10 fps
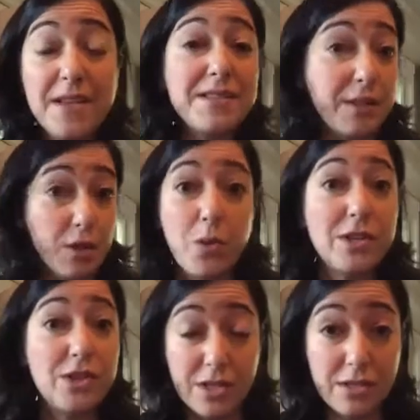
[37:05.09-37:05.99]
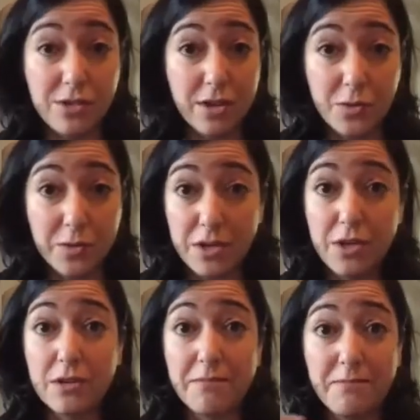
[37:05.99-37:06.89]
the questions, Joshua, that
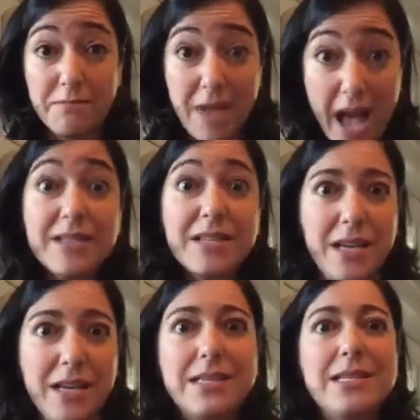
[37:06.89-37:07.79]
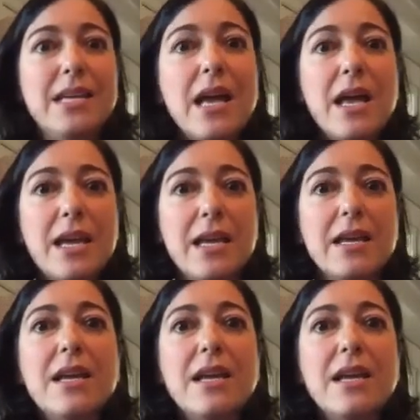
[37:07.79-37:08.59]
you're asking today,